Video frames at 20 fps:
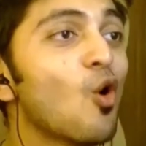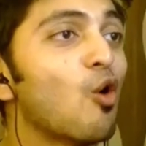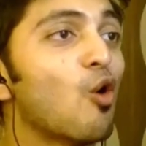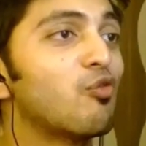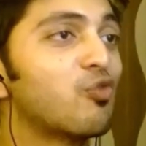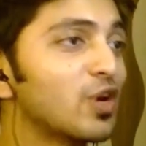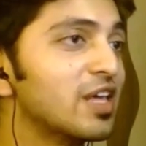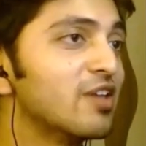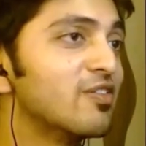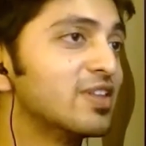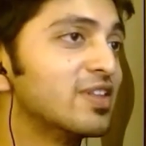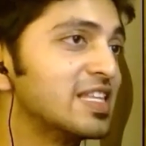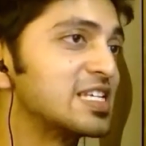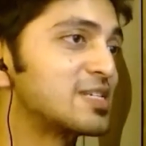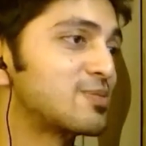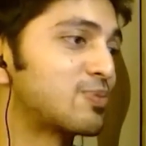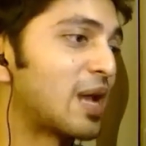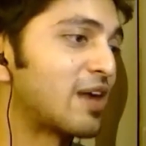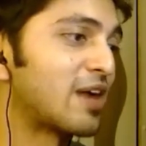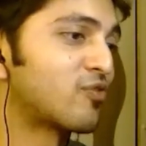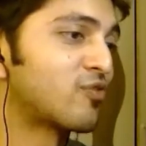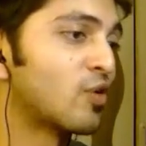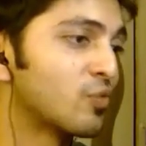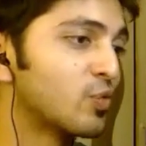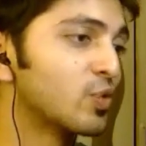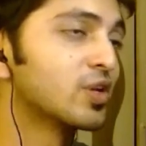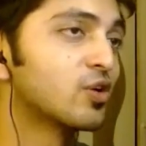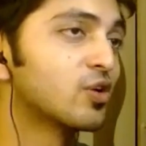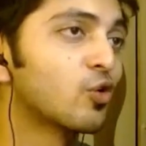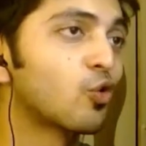Hopefully, even this platform
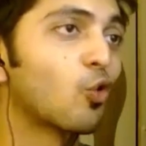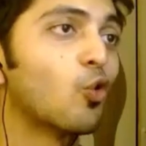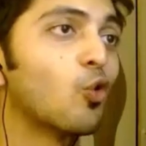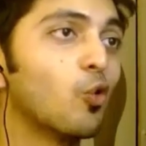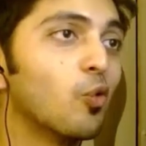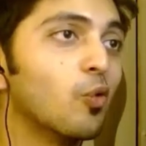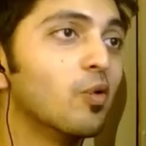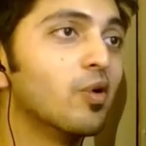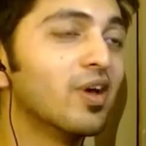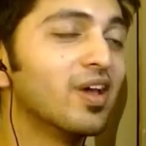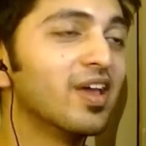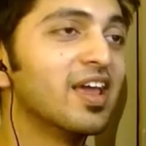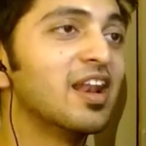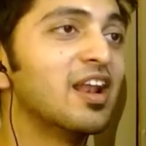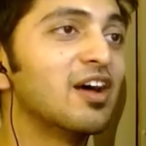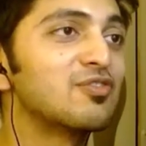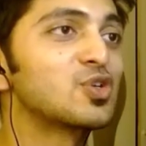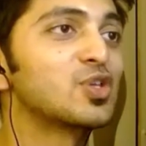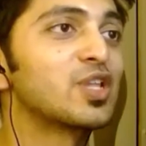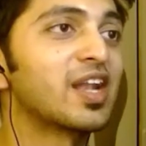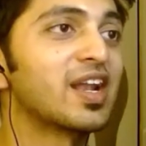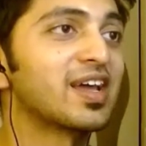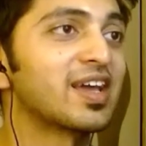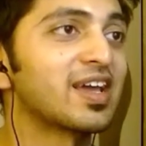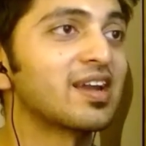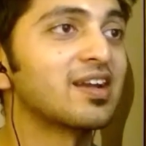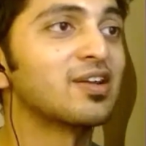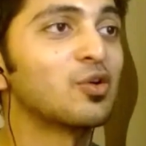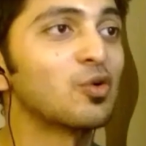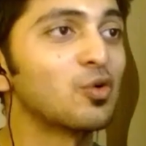will grow enough so that I
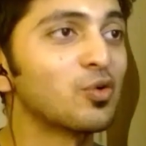can,